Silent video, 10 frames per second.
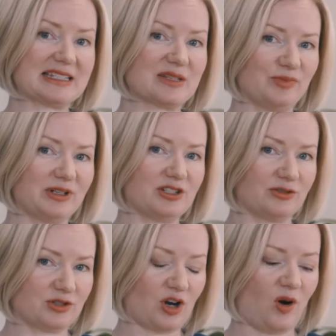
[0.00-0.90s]
the bridge
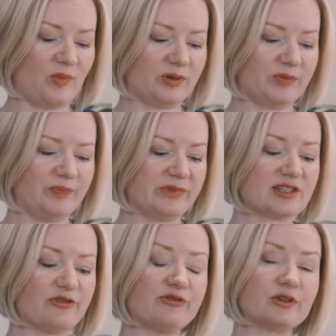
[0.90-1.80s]
on top to
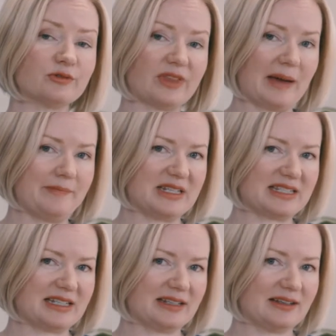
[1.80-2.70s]
fill that
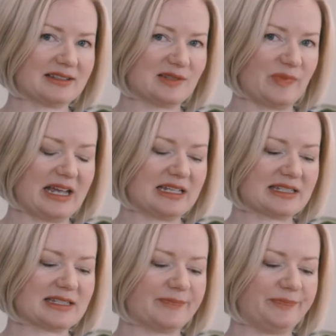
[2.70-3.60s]
missing
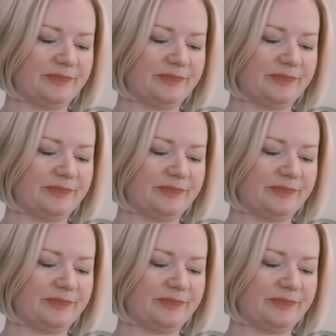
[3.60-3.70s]
space.